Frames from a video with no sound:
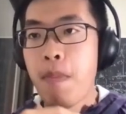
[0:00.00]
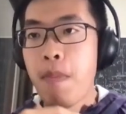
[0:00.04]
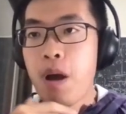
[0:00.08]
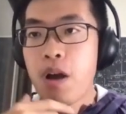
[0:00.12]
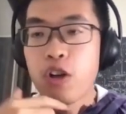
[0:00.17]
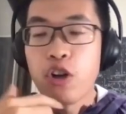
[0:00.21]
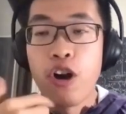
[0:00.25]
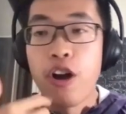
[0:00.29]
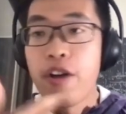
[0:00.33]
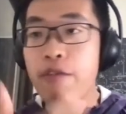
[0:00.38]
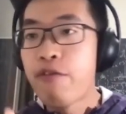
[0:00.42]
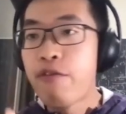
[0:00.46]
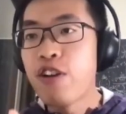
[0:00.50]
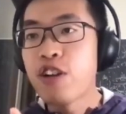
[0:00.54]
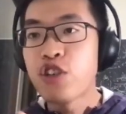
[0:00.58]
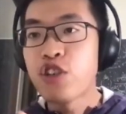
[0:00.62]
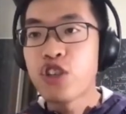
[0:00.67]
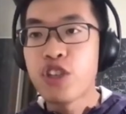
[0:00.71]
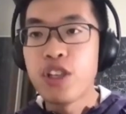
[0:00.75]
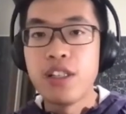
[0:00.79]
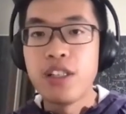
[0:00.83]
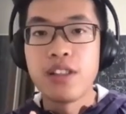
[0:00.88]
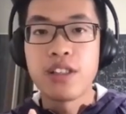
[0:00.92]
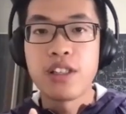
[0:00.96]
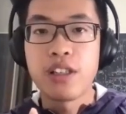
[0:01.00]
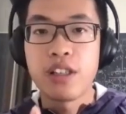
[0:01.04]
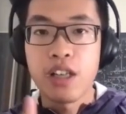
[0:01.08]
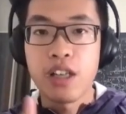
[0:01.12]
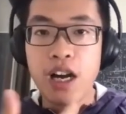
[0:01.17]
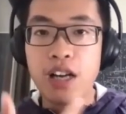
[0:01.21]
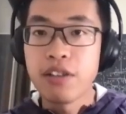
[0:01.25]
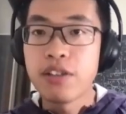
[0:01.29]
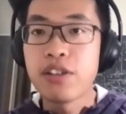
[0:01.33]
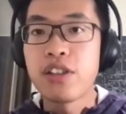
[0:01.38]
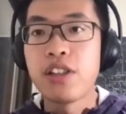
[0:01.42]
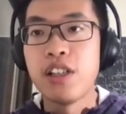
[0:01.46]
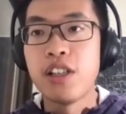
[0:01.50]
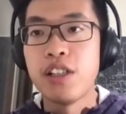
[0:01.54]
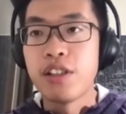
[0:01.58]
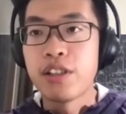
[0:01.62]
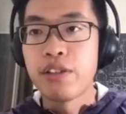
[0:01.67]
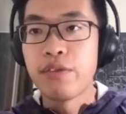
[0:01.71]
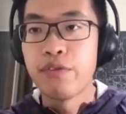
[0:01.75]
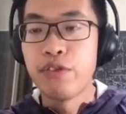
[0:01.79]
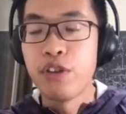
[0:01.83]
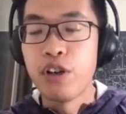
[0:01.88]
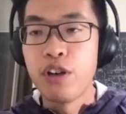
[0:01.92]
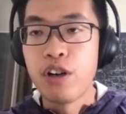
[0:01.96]
coefficient
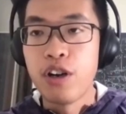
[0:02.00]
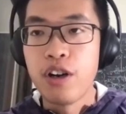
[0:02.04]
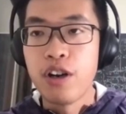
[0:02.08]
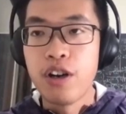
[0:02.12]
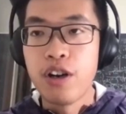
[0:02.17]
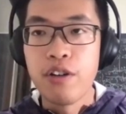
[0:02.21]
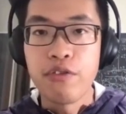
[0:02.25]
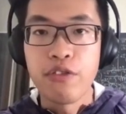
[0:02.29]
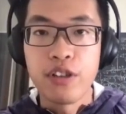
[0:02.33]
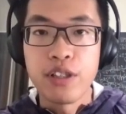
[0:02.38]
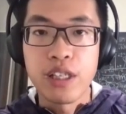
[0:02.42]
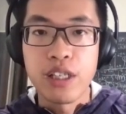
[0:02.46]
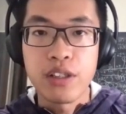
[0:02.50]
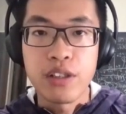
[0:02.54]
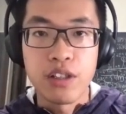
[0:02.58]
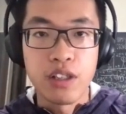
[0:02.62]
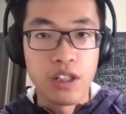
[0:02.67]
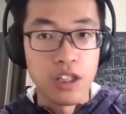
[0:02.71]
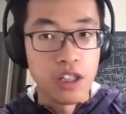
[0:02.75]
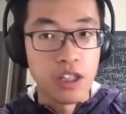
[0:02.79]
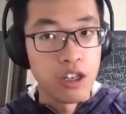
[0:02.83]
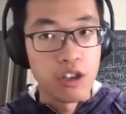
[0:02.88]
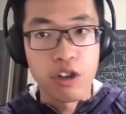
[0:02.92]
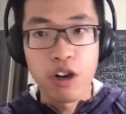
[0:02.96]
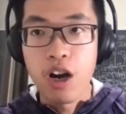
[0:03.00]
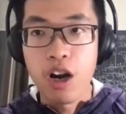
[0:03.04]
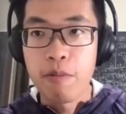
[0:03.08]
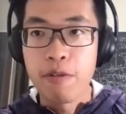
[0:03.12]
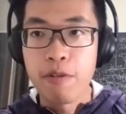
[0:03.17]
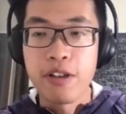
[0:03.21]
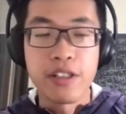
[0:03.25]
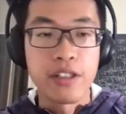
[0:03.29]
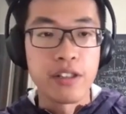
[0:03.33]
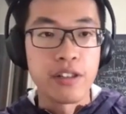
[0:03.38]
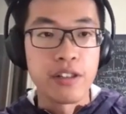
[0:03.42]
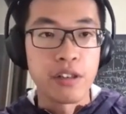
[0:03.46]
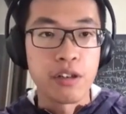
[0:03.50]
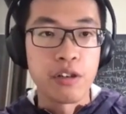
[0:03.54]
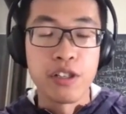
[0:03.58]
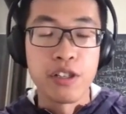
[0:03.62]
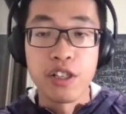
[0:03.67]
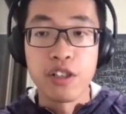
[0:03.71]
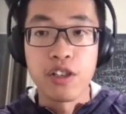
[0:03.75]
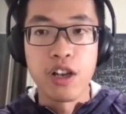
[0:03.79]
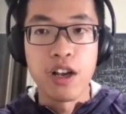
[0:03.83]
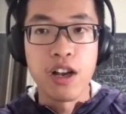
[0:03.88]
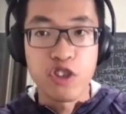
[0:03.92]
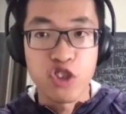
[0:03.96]
constants for this local operator called
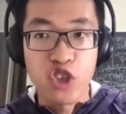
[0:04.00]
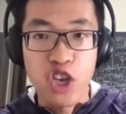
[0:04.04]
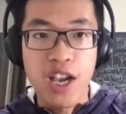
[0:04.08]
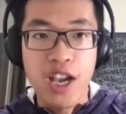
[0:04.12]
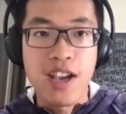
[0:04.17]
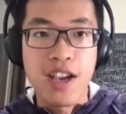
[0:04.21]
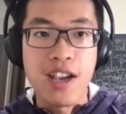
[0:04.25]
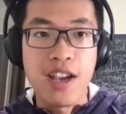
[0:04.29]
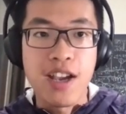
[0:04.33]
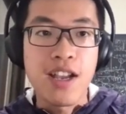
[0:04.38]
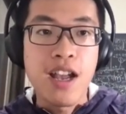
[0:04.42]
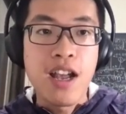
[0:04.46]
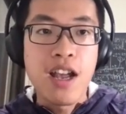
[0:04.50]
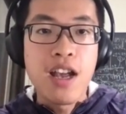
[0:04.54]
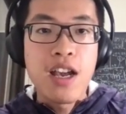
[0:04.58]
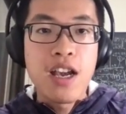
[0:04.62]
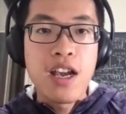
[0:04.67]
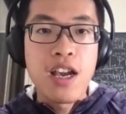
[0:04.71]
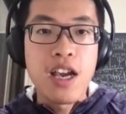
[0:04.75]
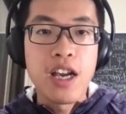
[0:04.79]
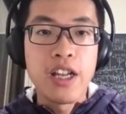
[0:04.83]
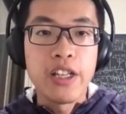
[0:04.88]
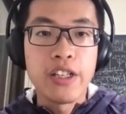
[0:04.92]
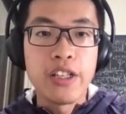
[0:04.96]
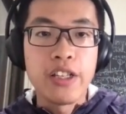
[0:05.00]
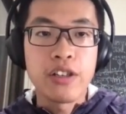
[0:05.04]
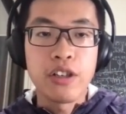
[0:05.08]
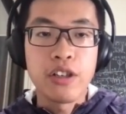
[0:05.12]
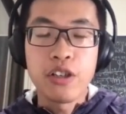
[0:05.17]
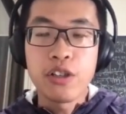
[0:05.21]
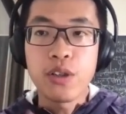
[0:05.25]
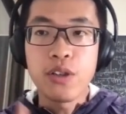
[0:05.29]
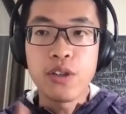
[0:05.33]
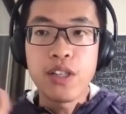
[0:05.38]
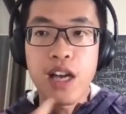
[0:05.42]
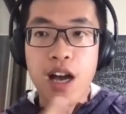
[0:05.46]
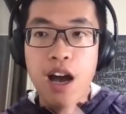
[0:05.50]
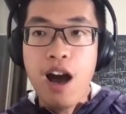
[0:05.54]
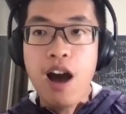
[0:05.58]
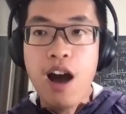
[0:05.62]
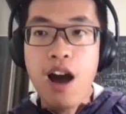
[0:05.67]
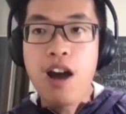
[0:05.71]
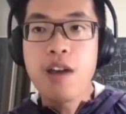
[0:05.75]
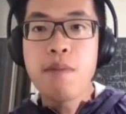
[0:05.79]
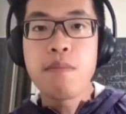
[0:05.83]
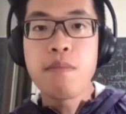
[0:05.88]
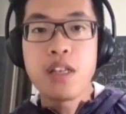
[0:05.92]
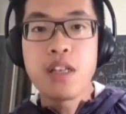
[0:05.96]
J, and also the
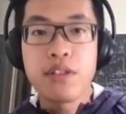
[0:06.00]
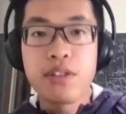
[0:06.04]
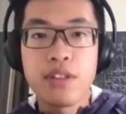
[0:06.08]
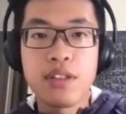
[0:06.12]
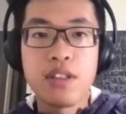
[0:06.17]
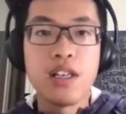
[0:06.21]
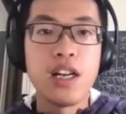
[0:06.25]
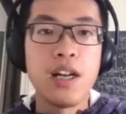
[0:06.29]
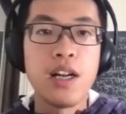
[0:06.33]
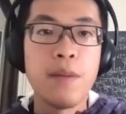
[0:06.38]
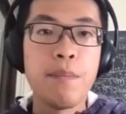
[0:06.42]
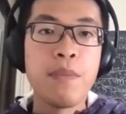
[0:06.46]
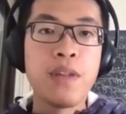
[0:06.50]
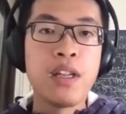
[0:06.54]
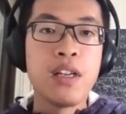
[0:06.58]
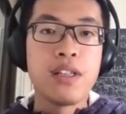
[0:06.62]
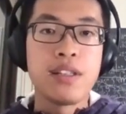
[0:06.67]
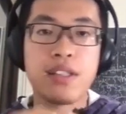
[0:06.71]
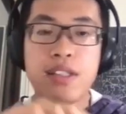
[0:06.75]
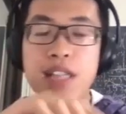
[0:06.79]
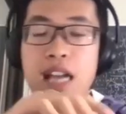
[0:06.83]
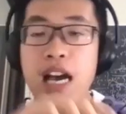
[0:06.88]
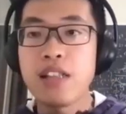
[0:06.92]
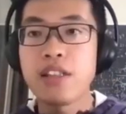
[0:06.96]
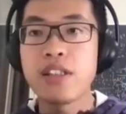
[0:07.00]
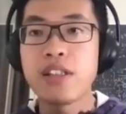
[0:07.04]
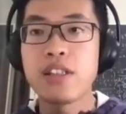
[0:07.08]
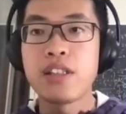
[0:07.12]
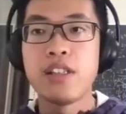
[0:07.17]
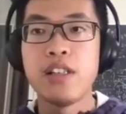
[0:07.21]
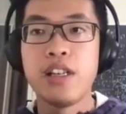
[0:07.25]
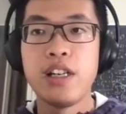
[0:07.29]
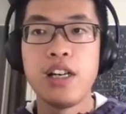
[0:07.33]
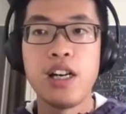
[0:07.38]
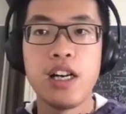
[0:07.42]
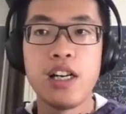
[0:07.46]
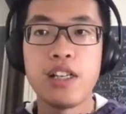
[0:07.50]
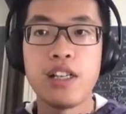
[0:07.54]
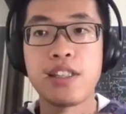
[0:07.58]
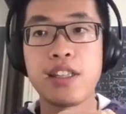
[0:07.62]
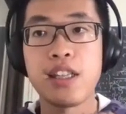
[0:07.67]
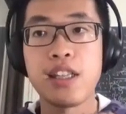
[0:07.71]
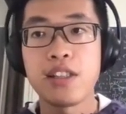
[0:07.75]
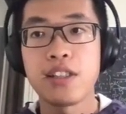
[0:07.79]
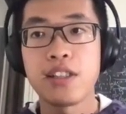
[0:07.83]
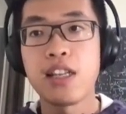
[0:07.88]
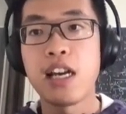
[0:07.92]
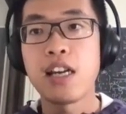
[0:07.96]
I means the
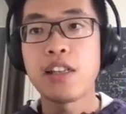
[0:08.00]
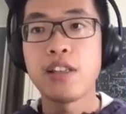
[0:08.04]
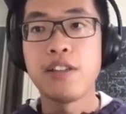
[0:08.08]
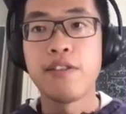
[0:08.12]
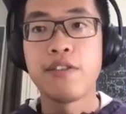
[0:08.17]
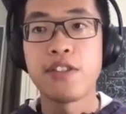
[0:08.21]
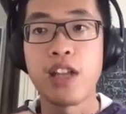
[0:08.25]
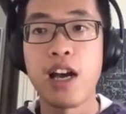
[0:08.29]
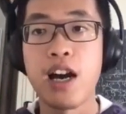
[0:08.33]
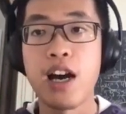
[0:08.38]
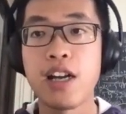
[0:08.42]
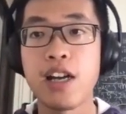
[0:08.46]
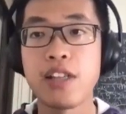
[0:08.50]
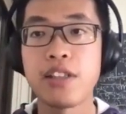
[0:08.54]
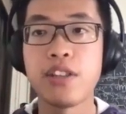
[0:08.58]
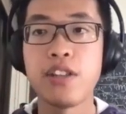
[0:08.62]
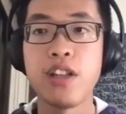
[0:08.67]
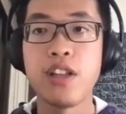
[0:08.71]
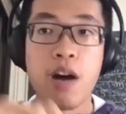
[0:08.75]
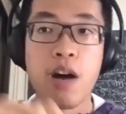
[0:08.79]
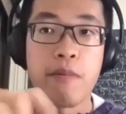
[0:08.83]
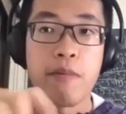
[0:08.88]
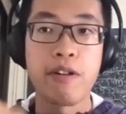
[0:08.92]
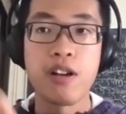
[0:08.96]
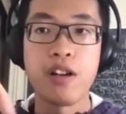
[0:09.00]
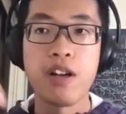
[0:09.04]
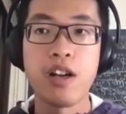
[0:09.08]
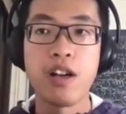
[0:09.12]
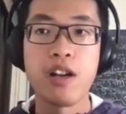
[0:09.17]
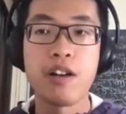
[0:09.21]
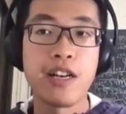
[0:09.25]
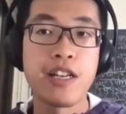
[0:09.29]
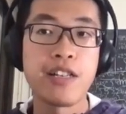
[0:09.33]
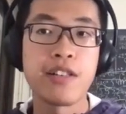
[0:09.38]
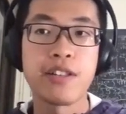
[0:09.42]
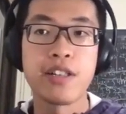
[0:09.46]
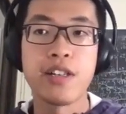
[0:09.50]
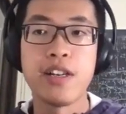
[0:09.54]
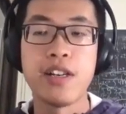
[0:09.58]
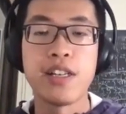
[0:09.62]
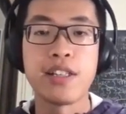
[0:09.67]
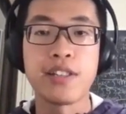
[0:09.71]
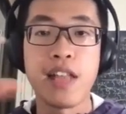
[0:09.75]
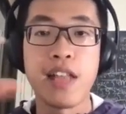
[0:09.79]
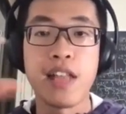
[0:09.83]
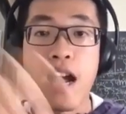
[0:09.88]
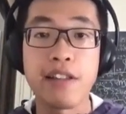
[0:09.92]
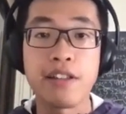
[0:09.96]
set aside the operator
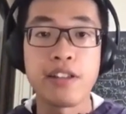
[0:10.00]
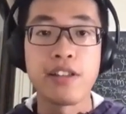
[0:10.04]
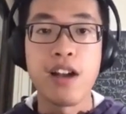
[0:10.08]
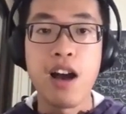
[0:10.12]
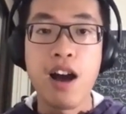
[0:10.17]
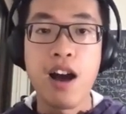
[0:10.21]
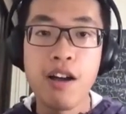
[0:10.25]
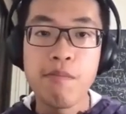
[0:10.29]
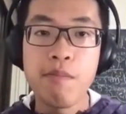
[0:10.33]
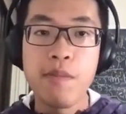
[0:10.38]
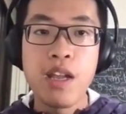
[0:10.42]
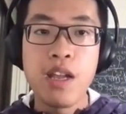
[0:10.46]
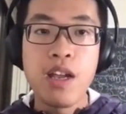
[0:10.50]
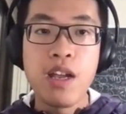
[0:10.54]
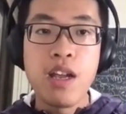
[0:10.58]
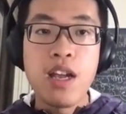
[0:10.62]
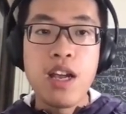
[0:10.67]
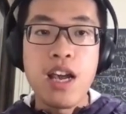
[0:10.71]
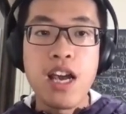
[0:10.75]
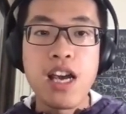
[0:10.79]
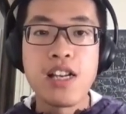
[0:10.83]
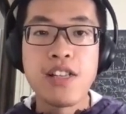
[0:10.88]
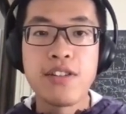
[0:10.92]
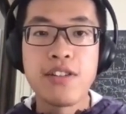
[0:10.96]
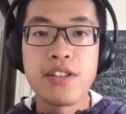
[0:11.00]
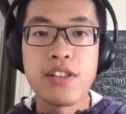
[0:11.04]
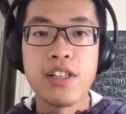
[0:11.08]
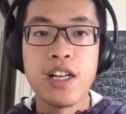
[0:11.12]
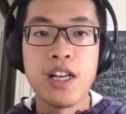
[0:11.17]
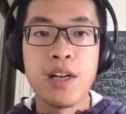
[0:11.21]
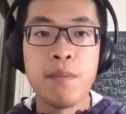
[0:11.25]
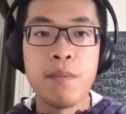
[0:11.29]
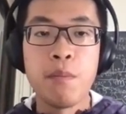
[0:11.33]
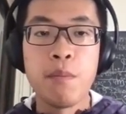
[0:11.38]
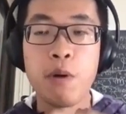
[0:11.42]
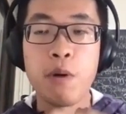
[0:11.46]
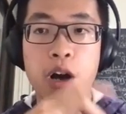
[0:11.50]
is acting on, and the